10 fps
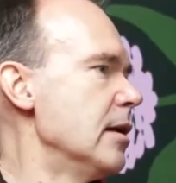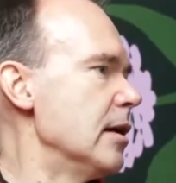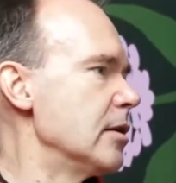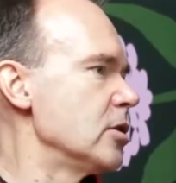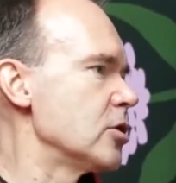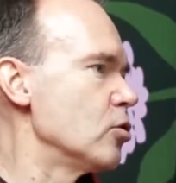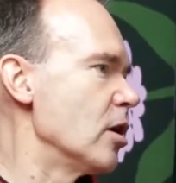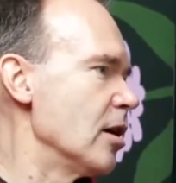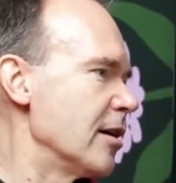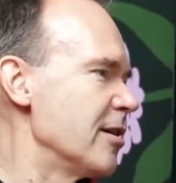just to
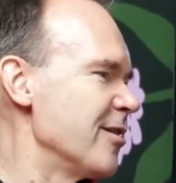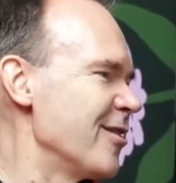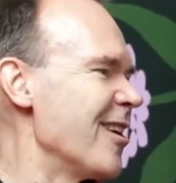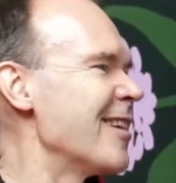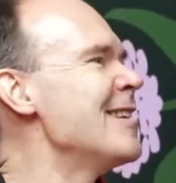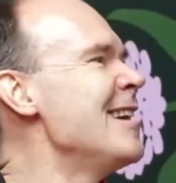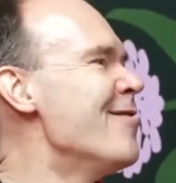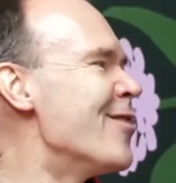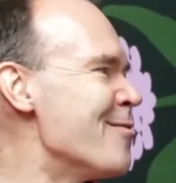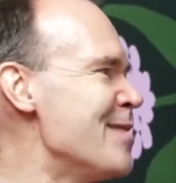kind of like
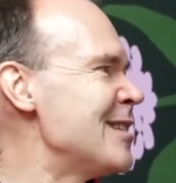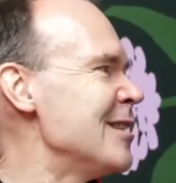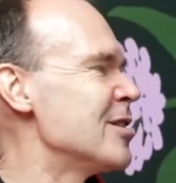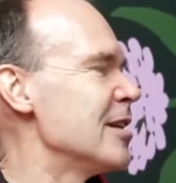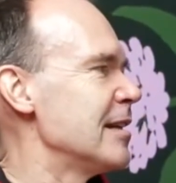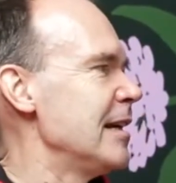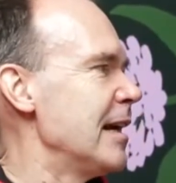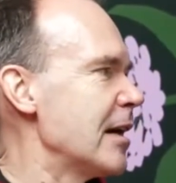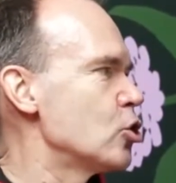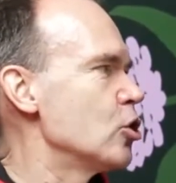deliver the message that, hey,
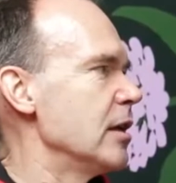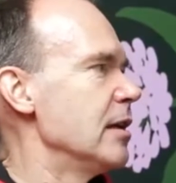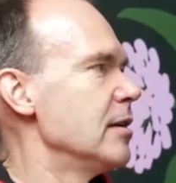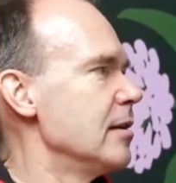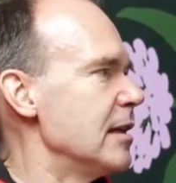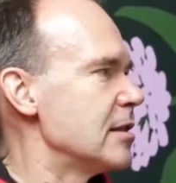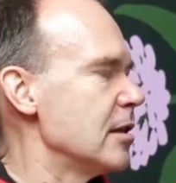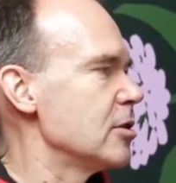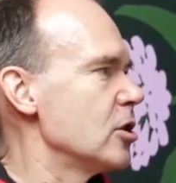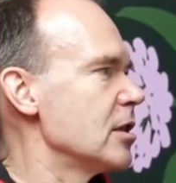actually, let's
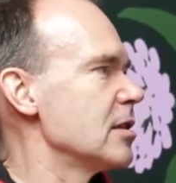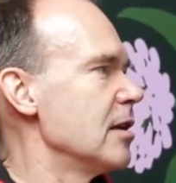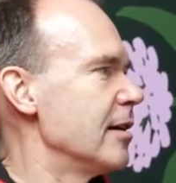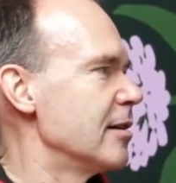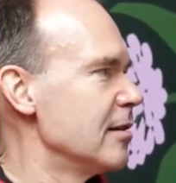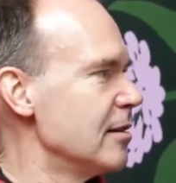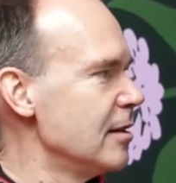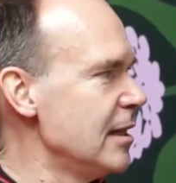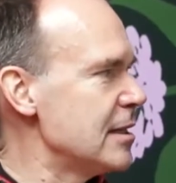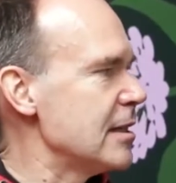not just like
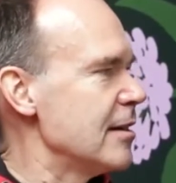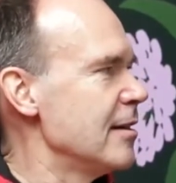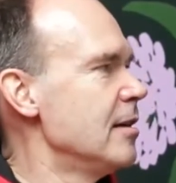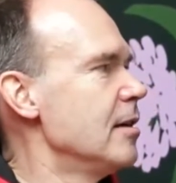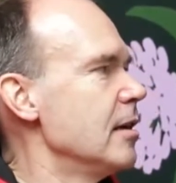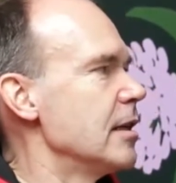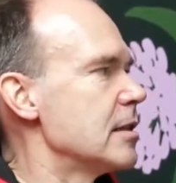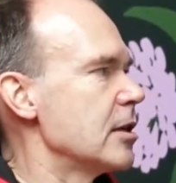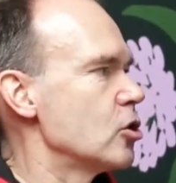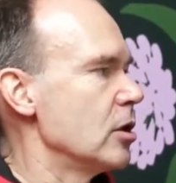listen.
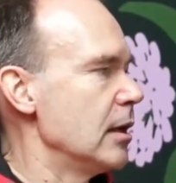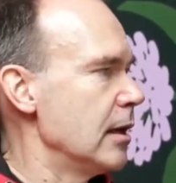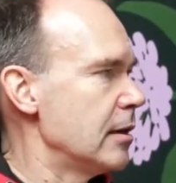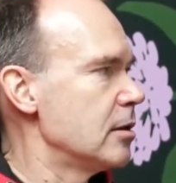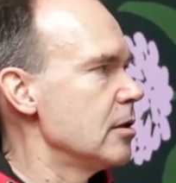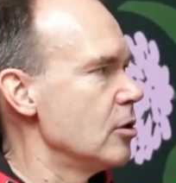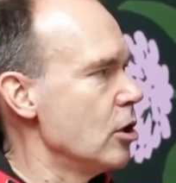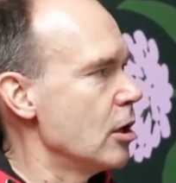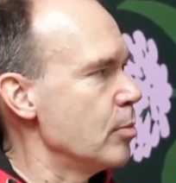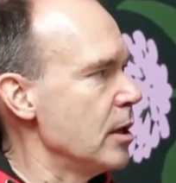Let's actually let the
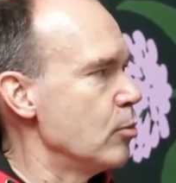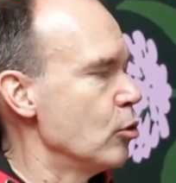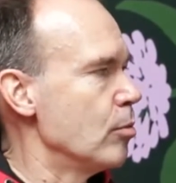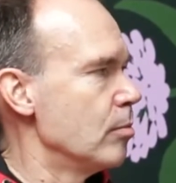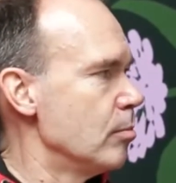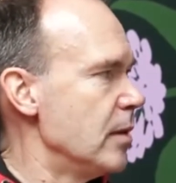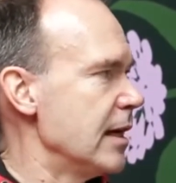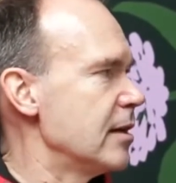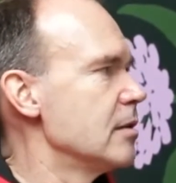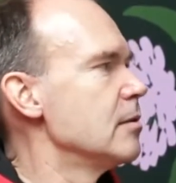young people
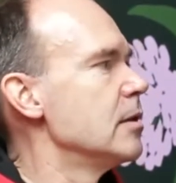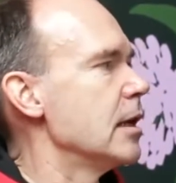make that